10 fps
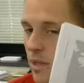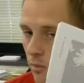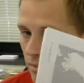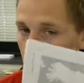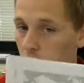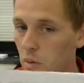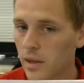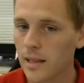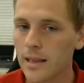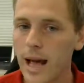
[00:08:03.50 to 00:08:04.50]
that we've been
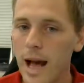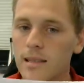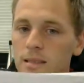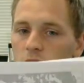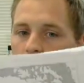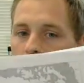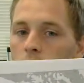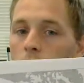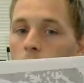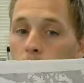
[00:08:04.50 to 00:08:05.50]
doing in class to
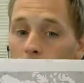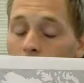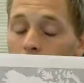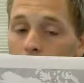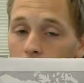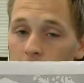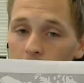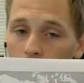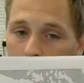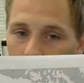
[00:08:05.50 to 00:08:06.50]
make a key
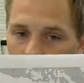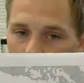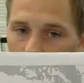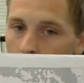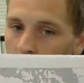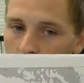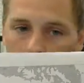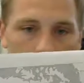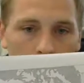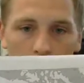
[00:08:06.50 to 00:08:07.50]
or a legend. I'm not
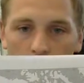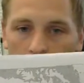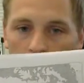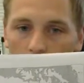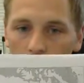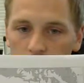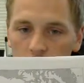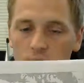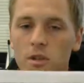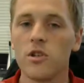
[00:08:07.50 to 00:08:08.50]
going to tell you where it
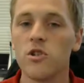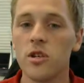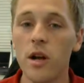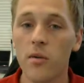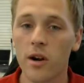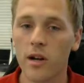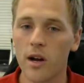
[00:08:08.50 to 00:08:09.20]
goes. You should know where it